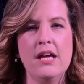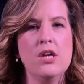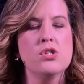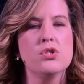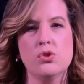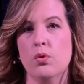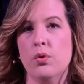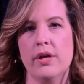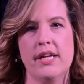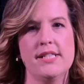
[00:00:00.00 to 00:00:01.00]

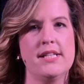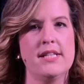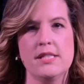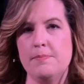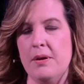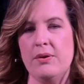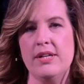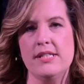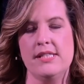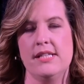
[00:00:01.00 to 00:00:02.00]
stories and
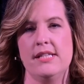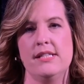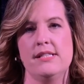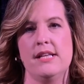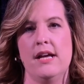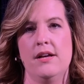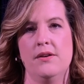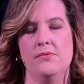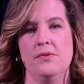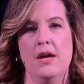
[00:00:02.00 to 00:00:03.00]
experiences
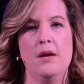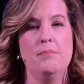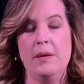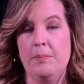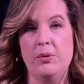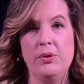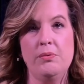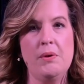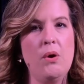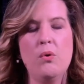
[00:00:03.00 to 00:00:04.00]
of people you
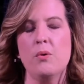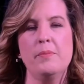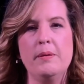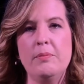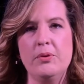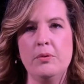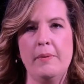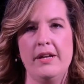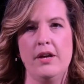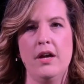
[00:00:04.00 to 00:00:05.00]
know or people you may
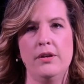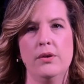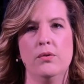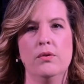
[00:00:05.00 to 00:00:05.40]
not know,